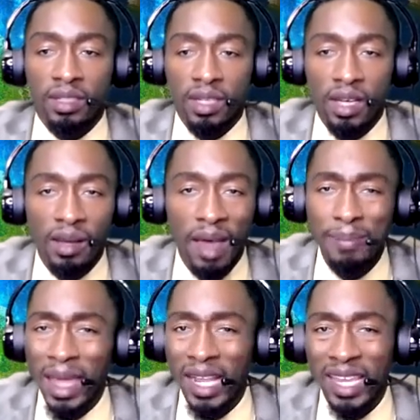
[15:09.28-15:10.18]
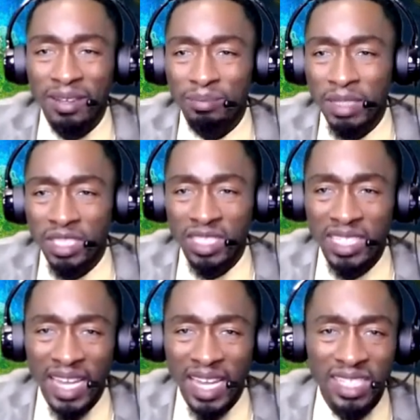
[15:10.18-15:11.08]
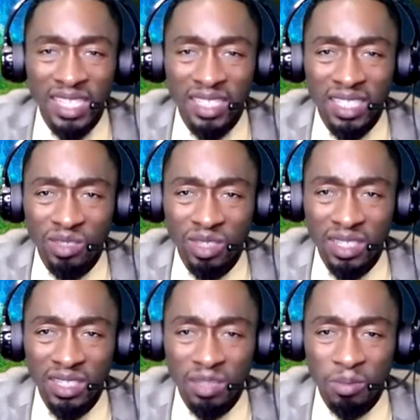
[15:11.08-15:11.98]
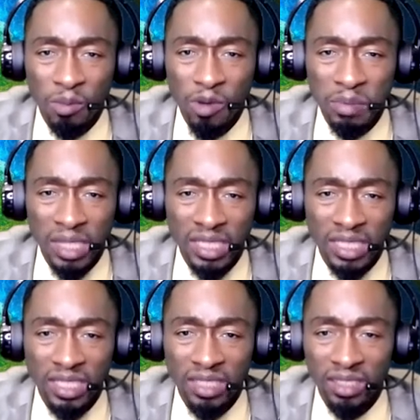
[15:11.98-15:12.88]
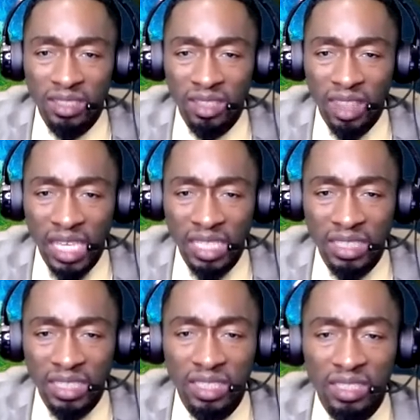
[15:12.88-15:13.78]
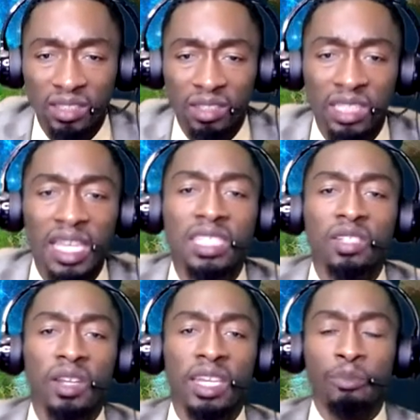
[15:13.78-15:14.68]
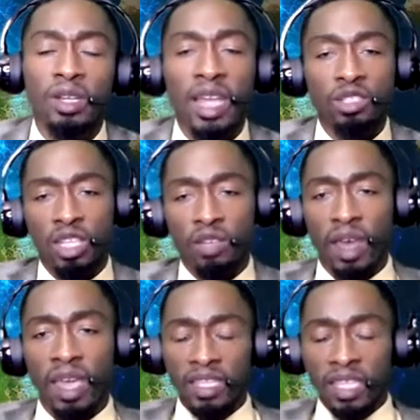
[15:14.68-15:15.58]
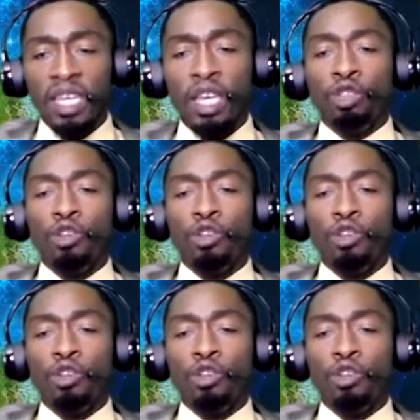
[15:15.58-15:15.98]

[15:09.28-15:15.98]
I'm not gonna mention the 90 days until the dismemberment things. Okay, there's another number that you can find. You